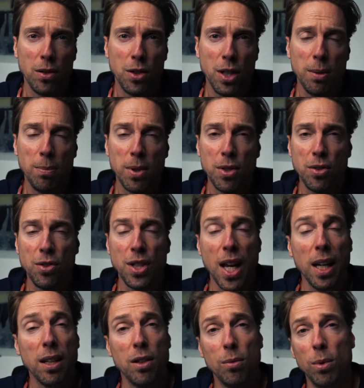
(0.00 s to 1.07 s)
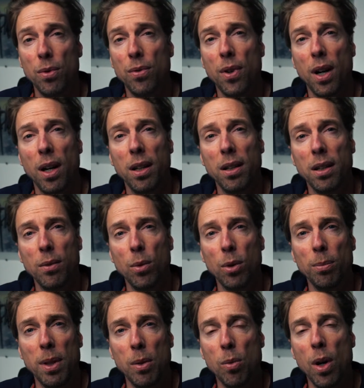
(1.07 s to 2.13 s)
cheapest jacket you will find will
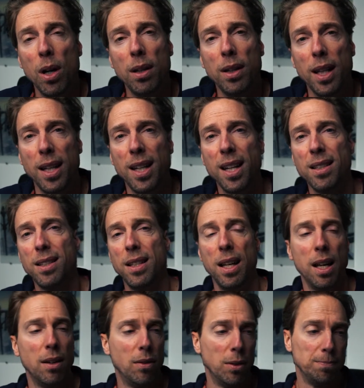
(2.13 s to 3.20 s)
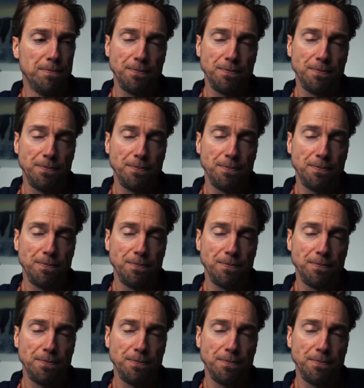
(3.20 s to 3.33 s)
be one that doesn't have